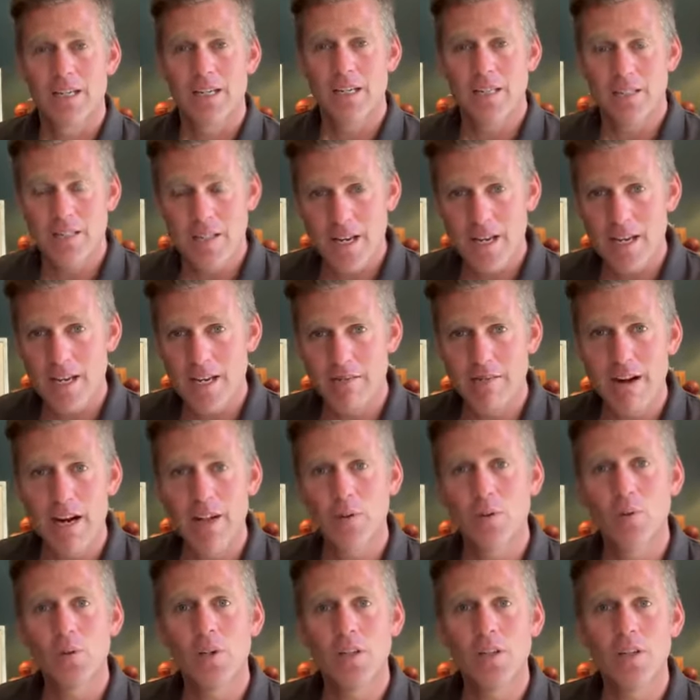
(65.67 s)
Let's take it
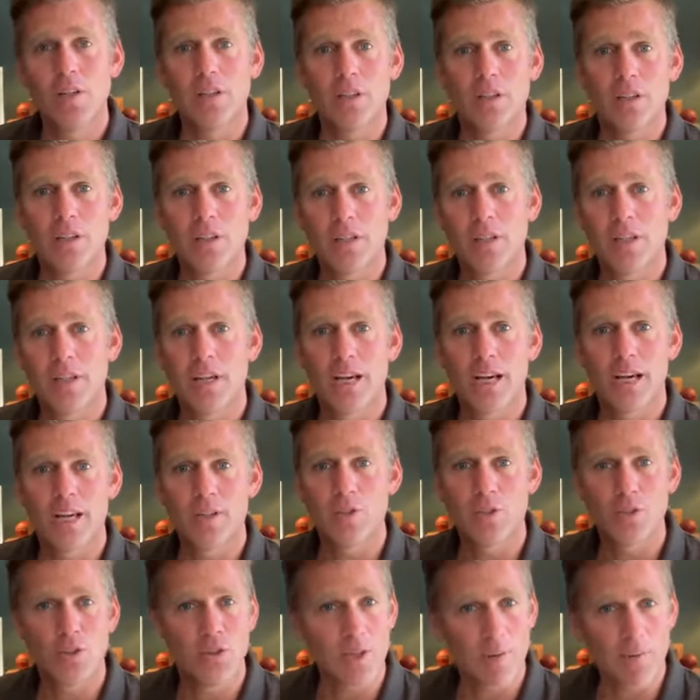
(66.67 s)
around the world, uh,
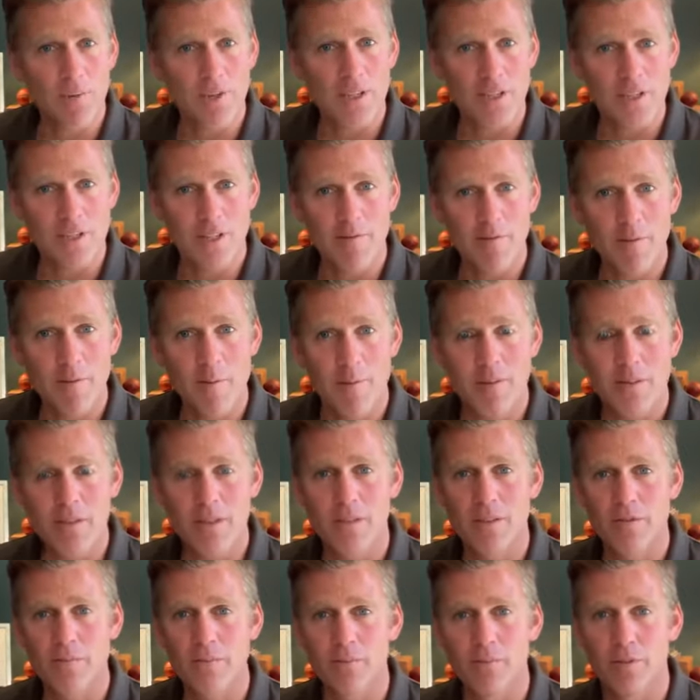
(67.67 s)
do something that's never been
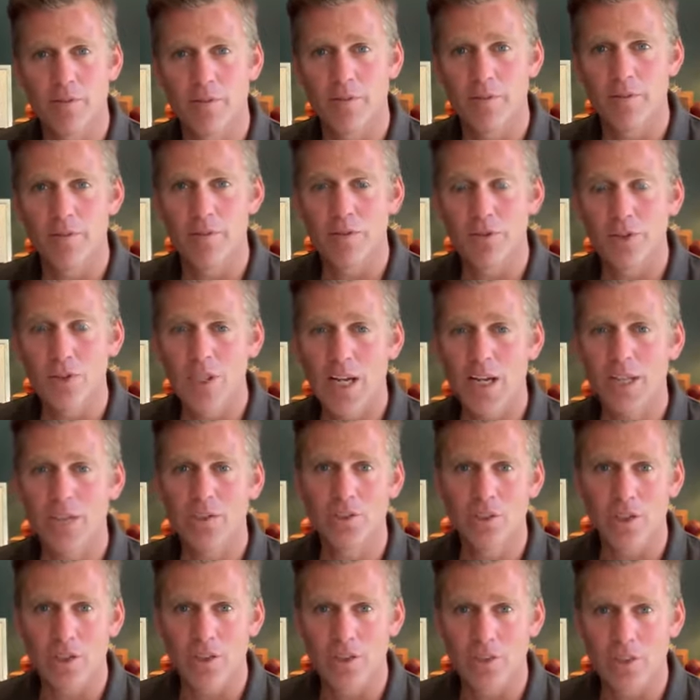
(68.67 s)
done before,
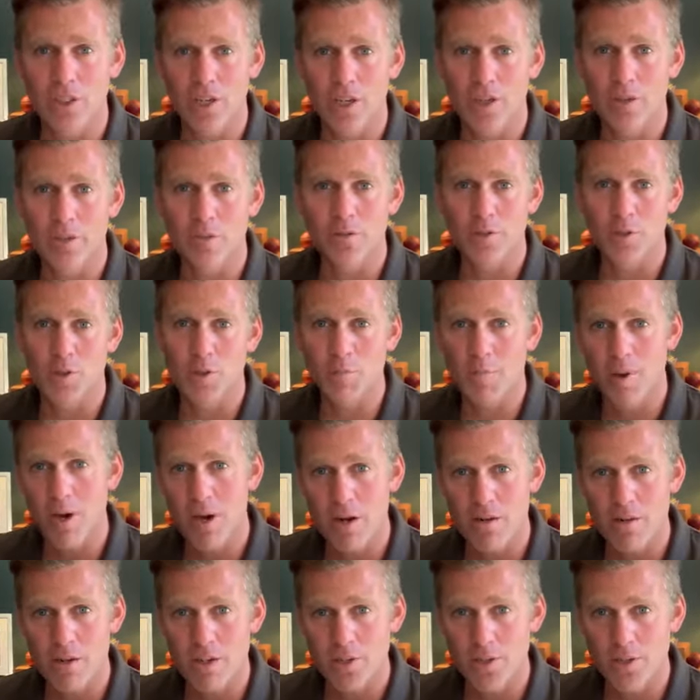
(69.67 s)
challenge ourselves,
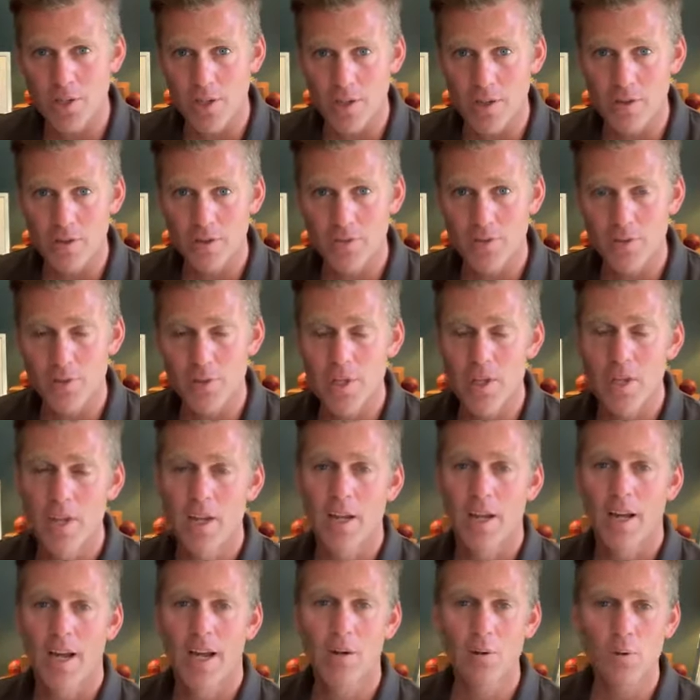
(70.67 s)
inspire ourselves,
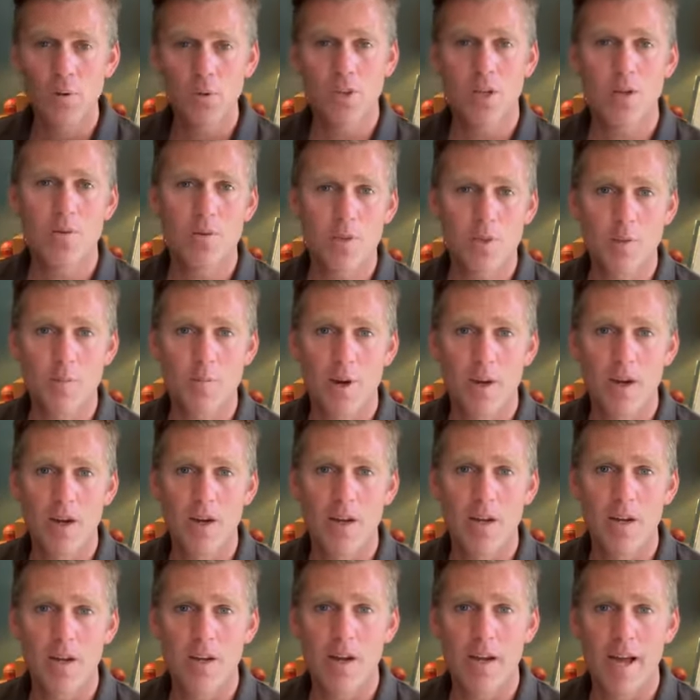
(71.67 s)
and also
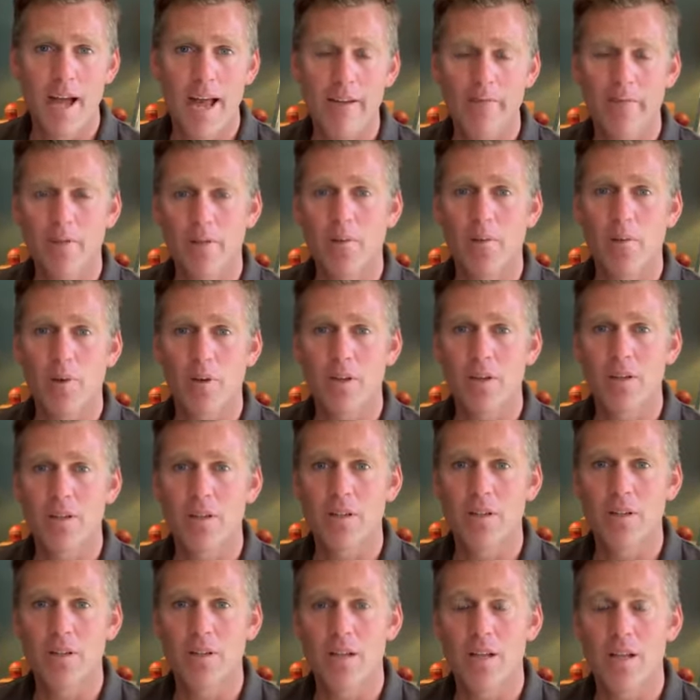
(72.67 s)
inspire
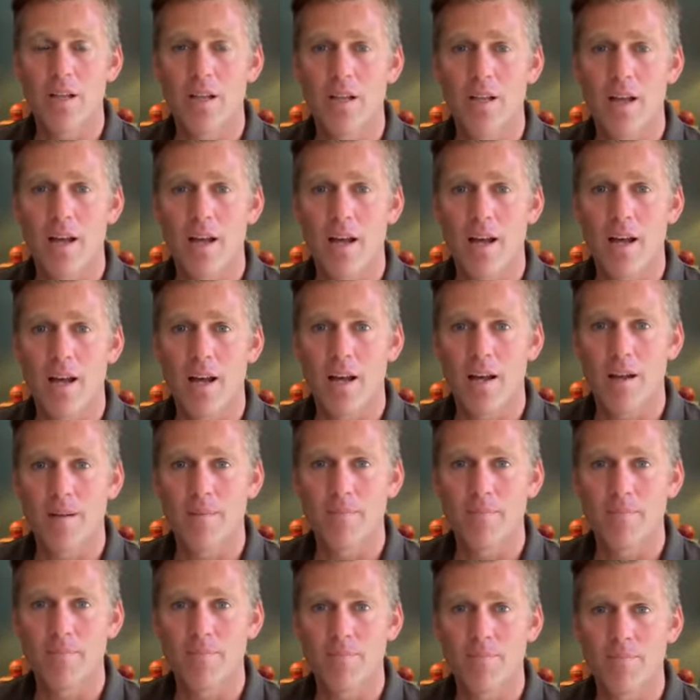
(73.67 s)
everyone
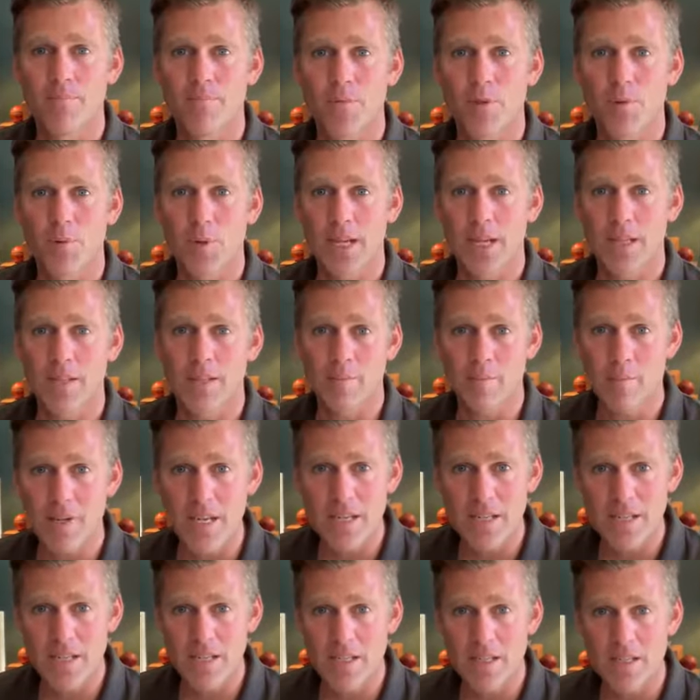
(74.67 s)
um, that we get to
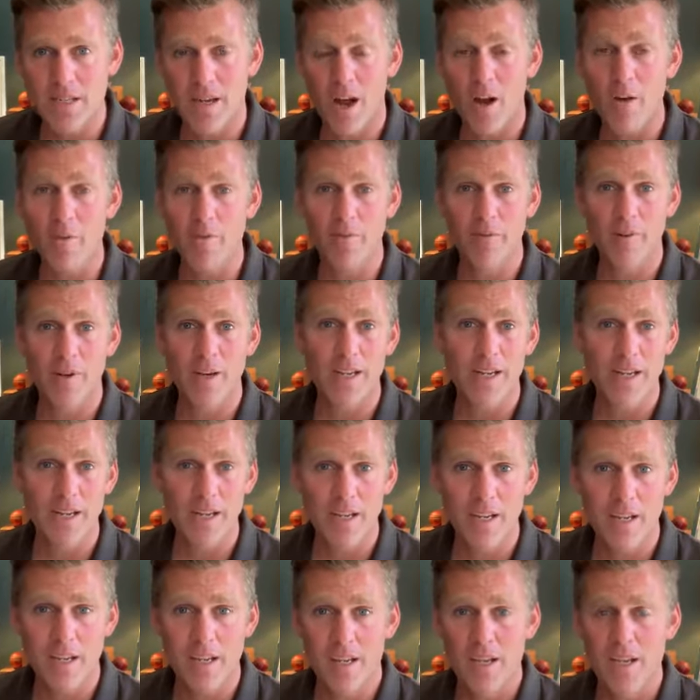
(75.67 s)
meet, hopefully,
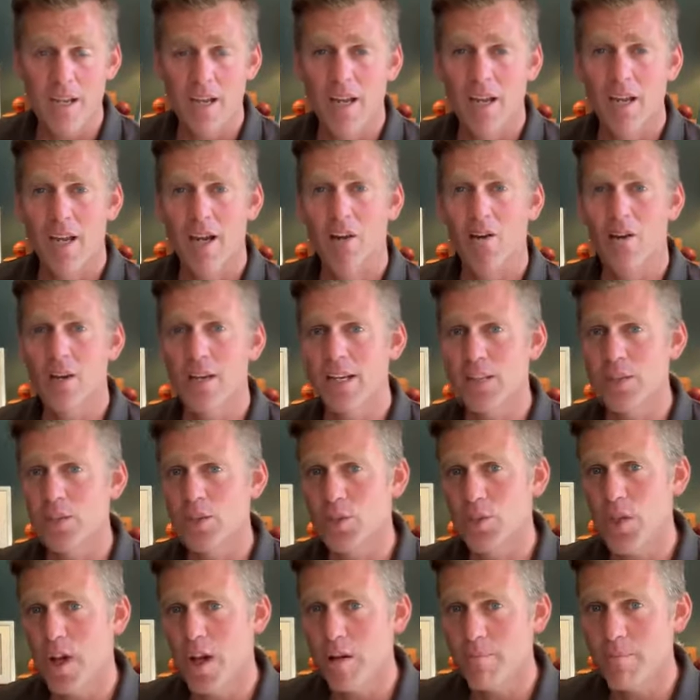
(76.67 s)
or at
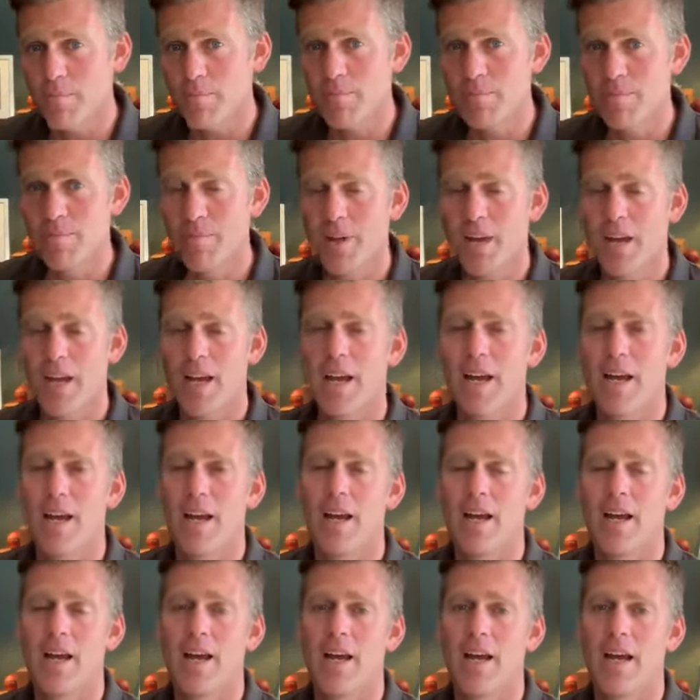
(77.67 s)
least some,
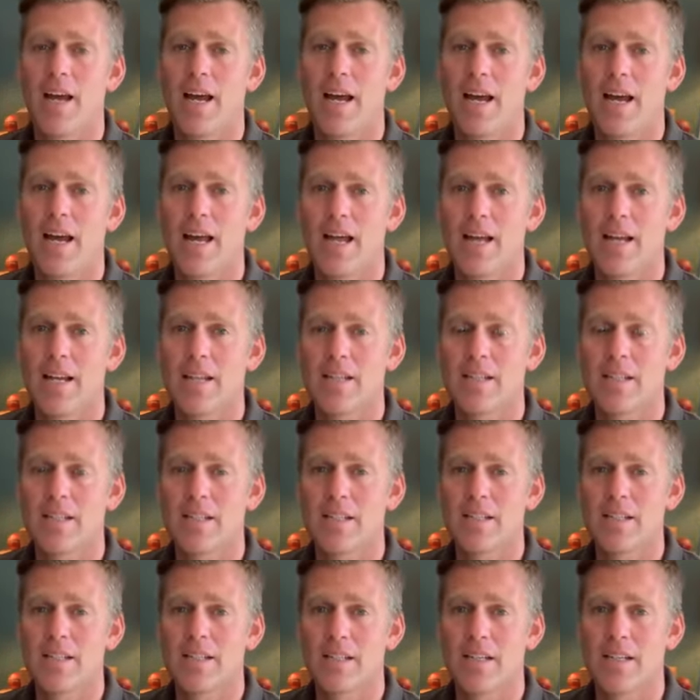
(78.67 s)
uh,
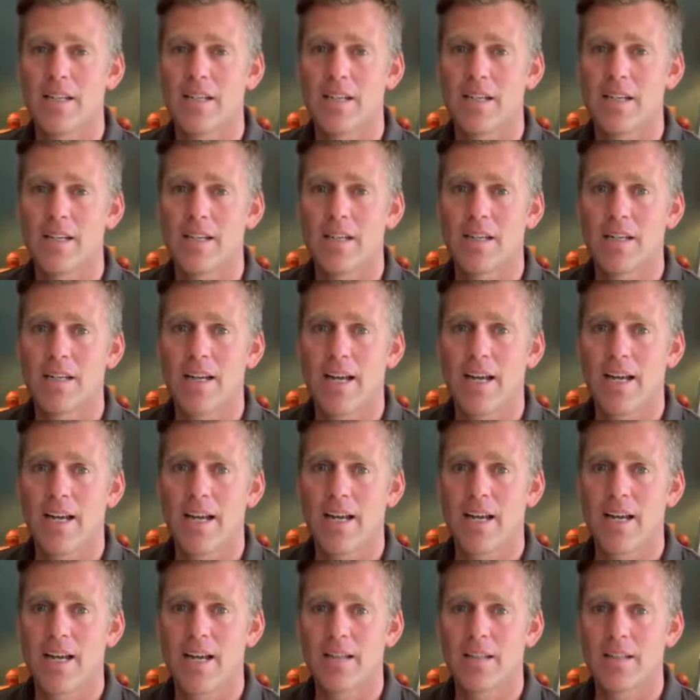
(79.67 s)
and uh,
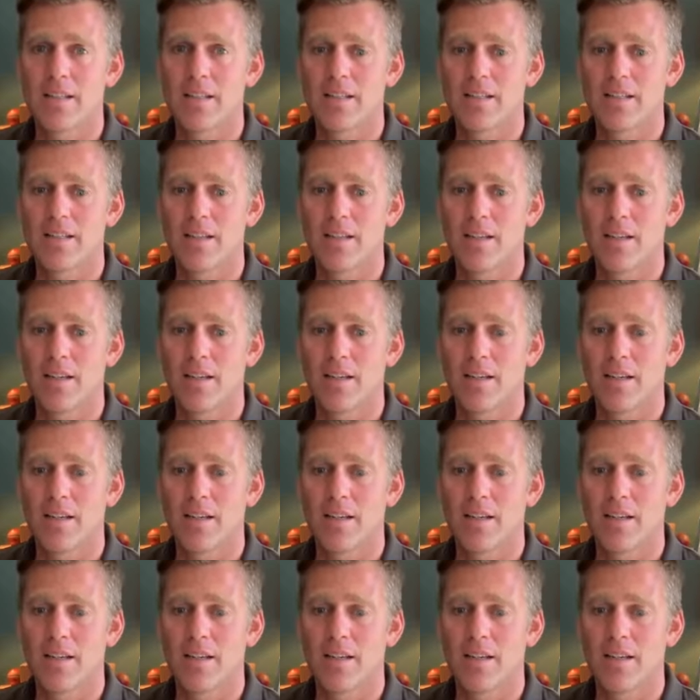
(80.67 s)
and